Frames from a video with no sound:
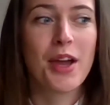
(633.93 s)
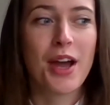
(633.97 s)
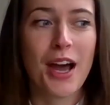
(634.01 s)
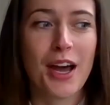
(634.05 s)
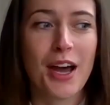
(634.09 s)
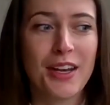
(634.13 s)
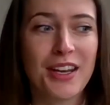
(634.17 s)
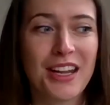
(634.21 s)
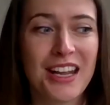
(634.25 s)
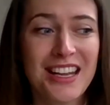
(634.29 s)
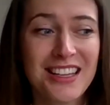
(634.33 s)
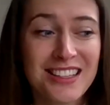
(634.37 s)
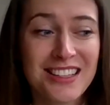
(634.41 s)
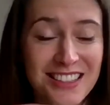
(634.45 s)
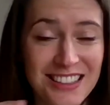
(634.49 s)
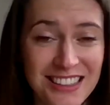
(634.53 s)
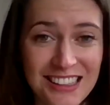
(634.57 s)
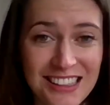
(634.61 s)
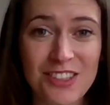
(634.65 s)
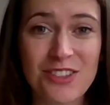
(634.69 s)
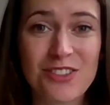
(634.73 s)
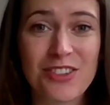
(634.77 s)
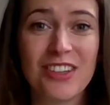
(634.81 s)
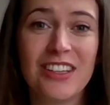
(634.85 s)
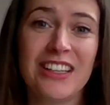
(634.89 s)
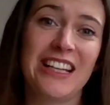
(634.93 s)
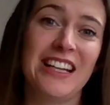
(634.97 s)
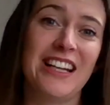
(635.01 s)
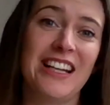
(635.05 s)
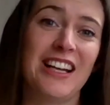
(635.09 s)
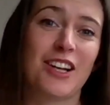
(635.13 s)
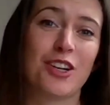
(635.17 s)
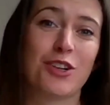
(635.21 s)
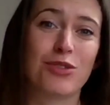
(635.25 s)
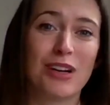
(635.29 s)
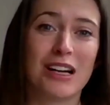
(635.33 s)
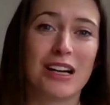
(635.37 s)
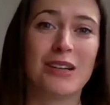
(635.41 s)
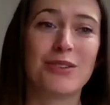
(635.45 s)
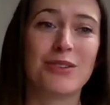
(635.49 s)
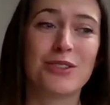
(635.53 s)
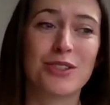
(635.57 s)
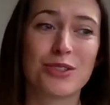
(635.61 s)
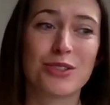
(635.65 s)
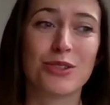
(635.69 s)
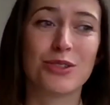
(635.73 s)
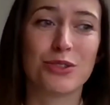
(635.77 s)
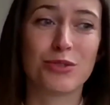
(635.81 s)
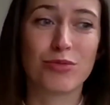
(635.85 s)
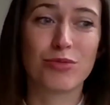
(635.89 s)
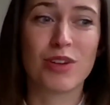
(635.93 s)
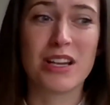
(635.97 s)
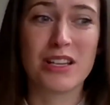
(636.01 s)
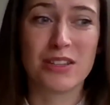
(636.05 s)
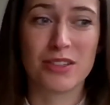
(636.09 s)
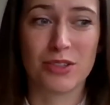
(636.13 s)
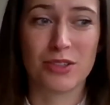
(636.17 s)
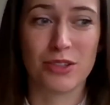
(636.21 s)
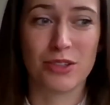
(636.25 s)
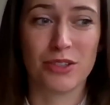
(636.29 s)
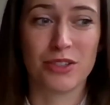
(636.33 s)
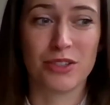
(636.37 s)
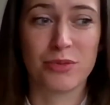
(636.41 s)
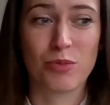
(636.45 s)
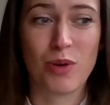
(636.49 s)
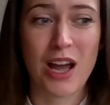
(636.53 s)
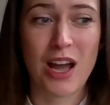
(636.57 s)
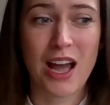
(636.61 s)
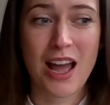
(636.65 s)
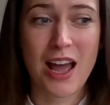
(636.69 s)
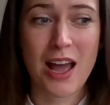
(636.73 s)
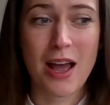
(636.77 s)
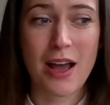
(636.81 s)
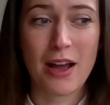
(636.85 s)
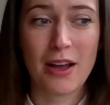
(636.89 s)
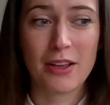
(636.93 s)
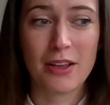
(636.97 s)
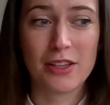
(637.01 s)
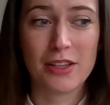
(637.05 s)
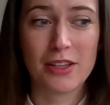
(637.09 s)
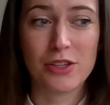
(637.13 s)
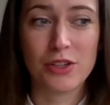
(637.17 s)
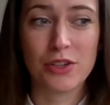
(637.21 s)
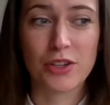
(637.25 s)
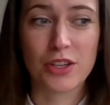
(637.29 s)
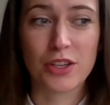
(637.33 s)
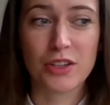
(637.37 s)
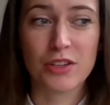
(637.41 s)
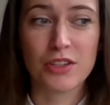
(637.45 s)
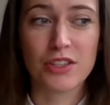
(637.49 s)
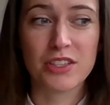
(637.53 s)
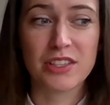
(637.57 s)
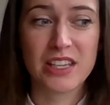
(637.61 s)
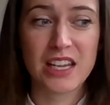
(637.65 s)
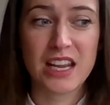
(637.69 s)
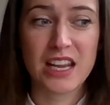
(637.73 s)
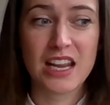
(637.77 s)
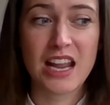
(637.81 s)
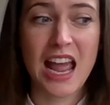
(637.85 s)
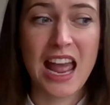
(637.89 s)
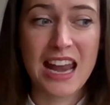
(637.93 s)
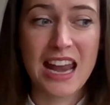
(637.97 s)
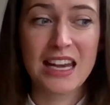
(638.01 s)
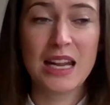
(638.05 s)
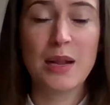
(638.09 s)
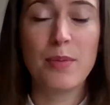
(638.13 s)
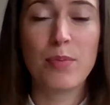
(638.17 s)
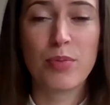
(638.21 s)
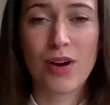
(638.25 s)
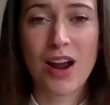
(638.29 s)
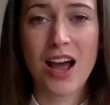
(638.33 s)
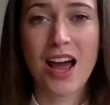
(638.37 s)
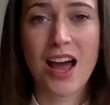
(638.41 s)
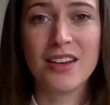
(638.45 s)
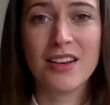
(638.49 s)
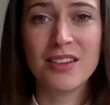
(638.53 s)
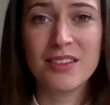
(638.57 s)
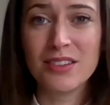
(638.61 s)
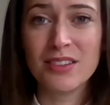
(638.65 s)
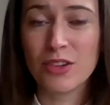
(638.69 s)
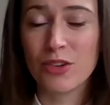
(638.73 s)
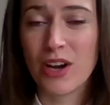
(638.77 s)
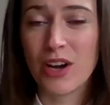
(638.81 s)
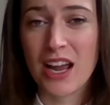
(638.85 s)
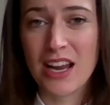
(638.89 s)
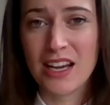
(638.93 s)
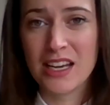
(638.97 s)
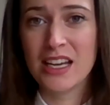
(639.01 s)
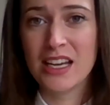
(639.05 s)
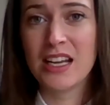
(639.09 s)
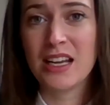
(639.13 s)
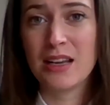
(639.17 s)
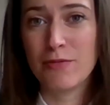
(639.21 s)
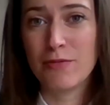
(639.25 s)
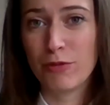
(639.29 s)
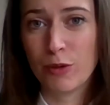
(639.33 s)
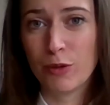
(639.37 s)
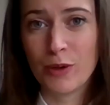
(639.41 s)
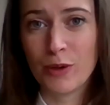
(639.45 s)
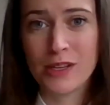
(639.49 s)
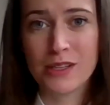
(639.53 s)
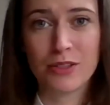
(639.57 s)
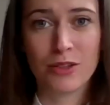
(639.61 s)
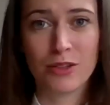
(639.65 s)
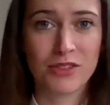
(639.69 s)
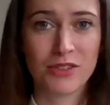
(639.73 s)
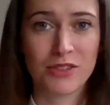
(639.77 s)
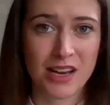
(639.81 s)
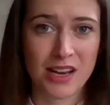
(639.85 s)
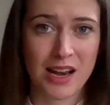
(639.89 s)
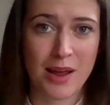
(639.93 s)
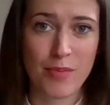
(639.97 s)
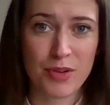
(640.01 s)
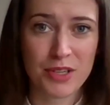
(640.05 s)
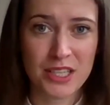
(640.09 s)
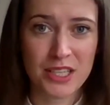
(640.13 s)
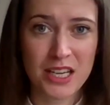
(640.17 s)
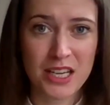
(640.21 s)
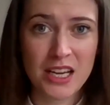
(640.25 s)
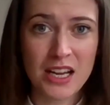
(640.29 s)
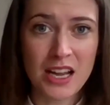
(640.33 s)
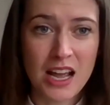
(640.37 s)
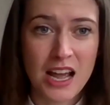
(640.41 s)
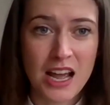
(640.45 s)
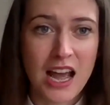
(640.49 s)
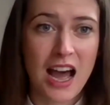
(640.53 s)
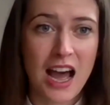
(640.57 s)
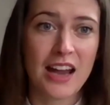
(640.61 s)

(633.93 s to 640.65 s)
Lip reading: And it's literally a crowdsourced resource where you can see any brand or any influencer or celebrity,